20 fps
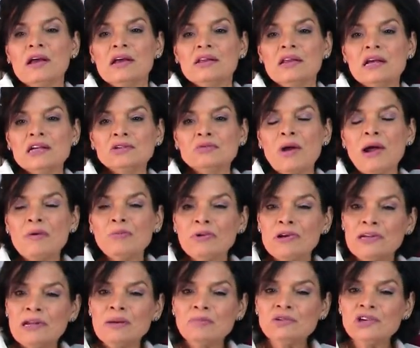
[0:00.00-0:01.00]
That's why
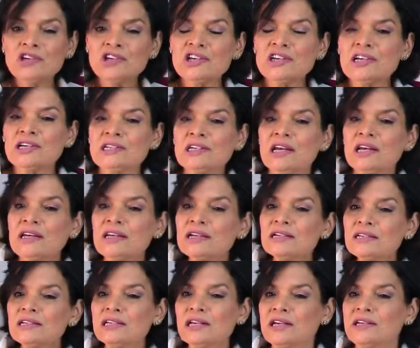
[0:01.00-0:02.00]
when I'm teaching, I say
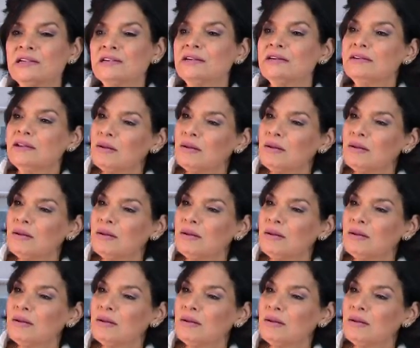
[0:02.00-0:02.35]
listen.